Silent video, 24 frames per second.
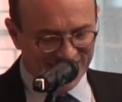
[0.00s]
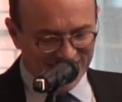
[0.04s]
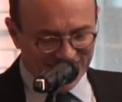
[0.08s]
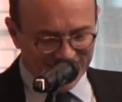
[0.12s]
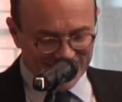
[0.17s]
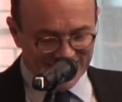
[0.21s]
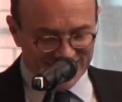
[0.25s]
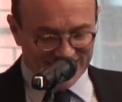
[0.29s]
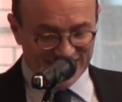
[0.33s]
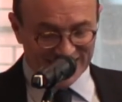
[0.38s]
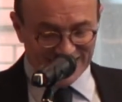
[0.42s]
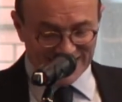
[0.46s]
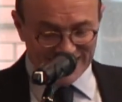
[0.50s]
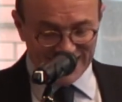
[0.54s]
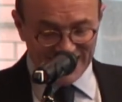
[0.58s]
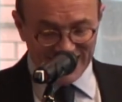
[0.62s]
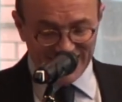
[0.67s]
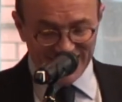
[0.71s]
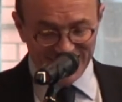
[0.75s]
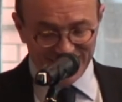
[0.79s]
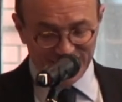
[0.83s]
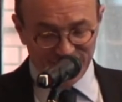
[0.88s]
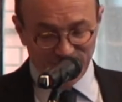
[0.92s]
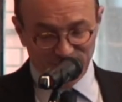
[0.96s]
This has
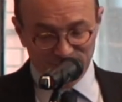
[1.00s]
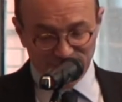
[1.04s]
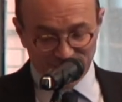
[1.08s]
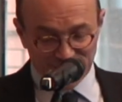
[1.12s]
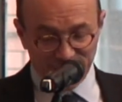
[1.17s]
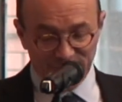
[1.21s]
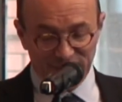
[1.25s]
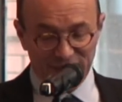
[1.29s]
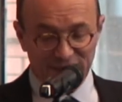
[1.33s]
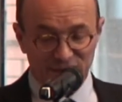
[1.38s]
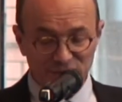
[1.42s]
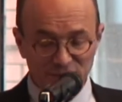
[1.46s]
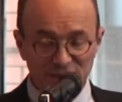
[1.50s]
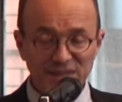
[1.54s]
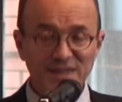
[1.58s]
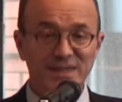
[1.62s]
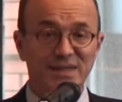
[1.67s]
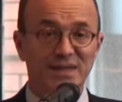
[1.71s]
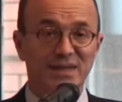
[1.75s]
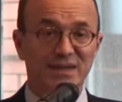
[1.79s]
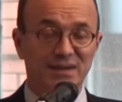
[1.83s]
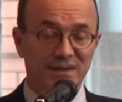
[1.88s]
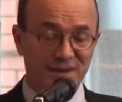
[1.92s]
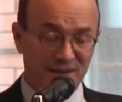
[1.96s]
led to some
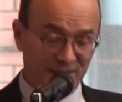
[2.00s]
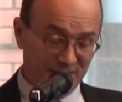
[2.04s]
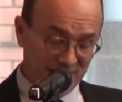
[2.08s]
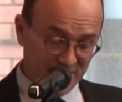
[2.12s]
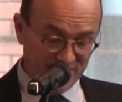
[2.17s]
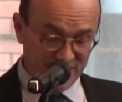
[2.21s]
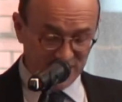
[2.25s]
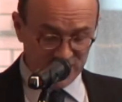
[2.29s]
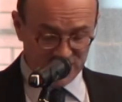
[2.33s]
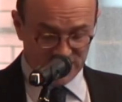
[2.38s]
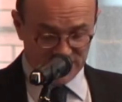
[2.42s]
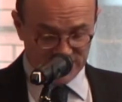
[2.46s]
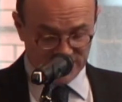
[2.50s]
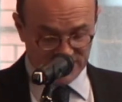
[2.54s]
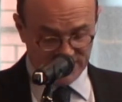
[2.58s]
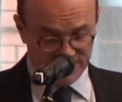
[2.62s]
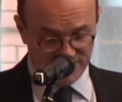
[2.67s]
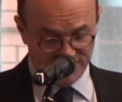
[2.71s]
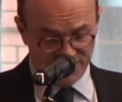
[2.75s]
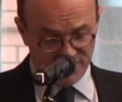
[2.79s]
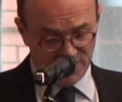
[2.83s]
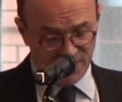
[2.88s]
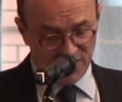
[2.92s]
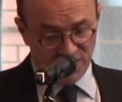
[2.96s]
interesting
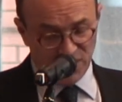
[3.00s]
initiative